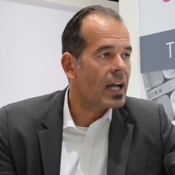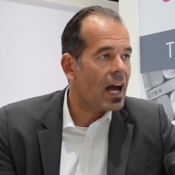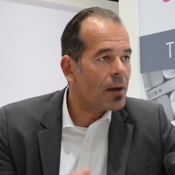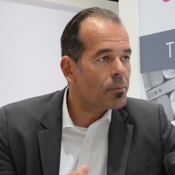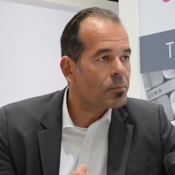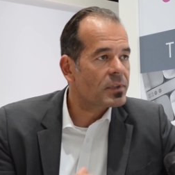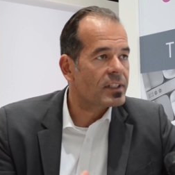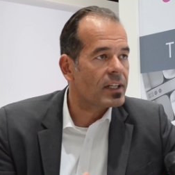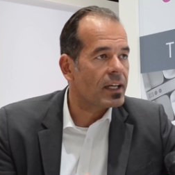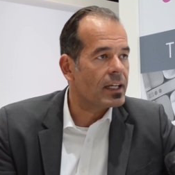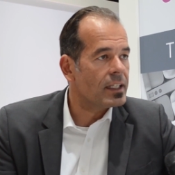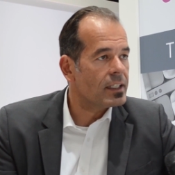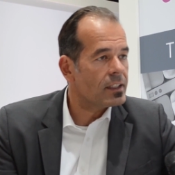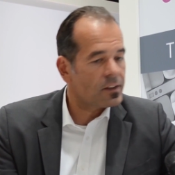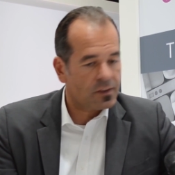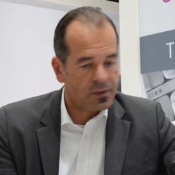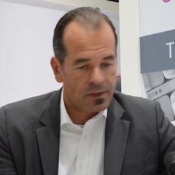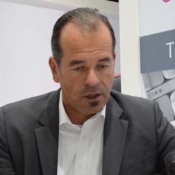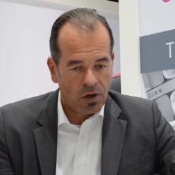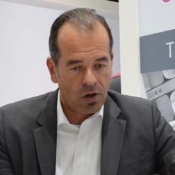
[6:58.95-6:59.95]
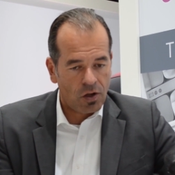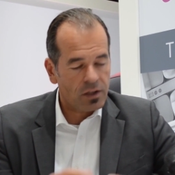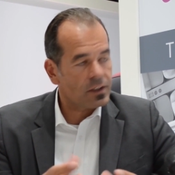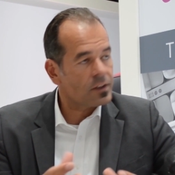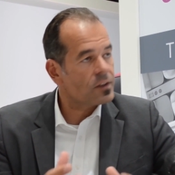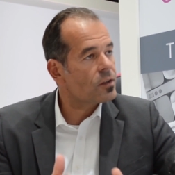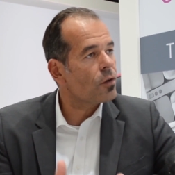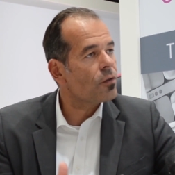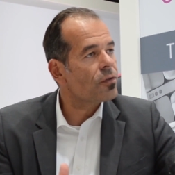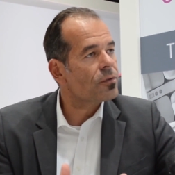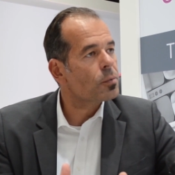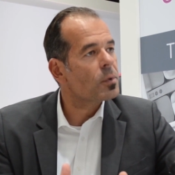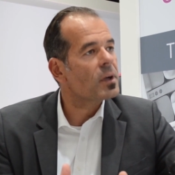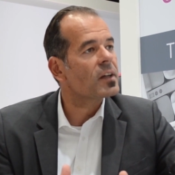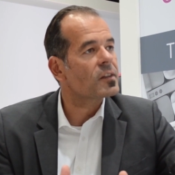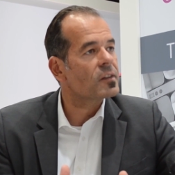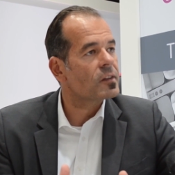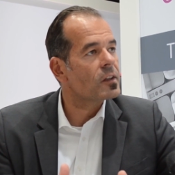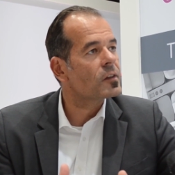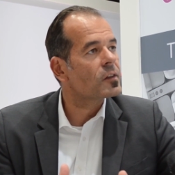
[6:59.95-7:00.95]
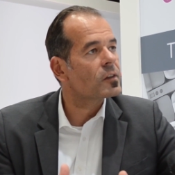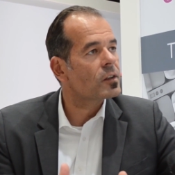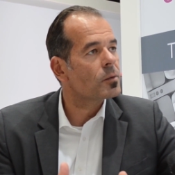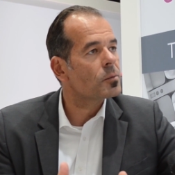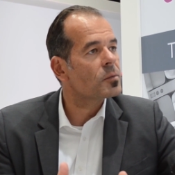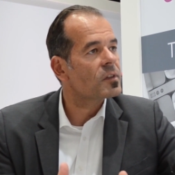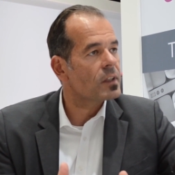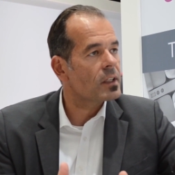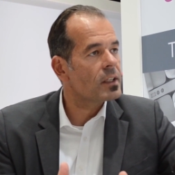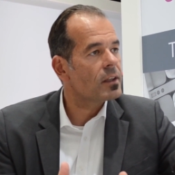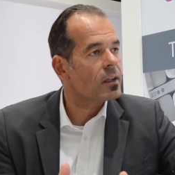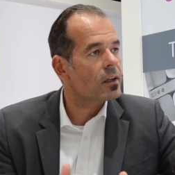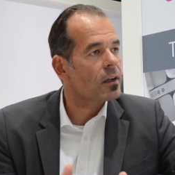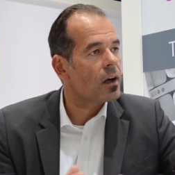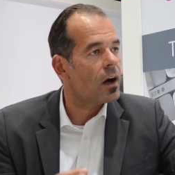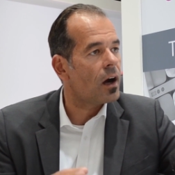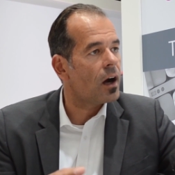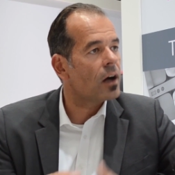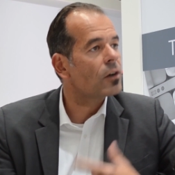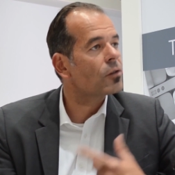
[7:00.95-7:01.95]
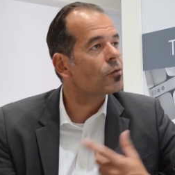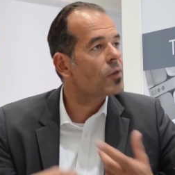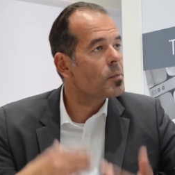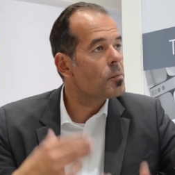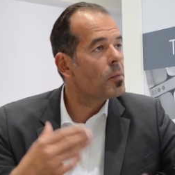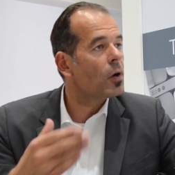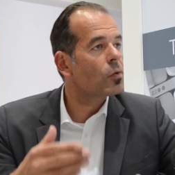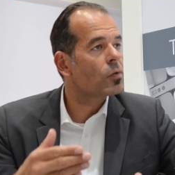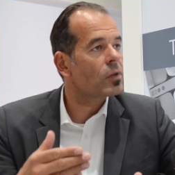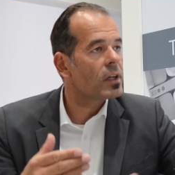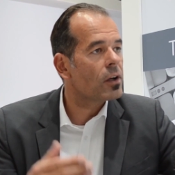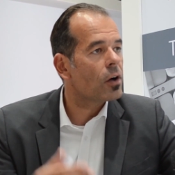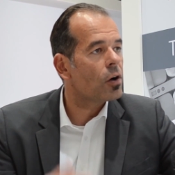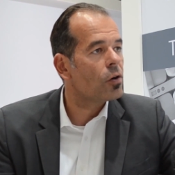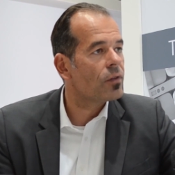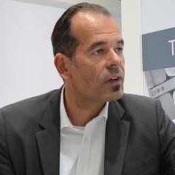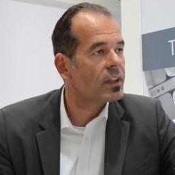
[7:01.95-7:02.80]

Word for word: updates all the software systems in the car remotely over